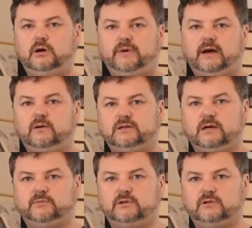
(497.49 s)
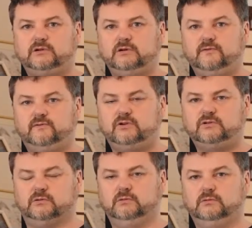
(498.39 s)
power adapter that's universal.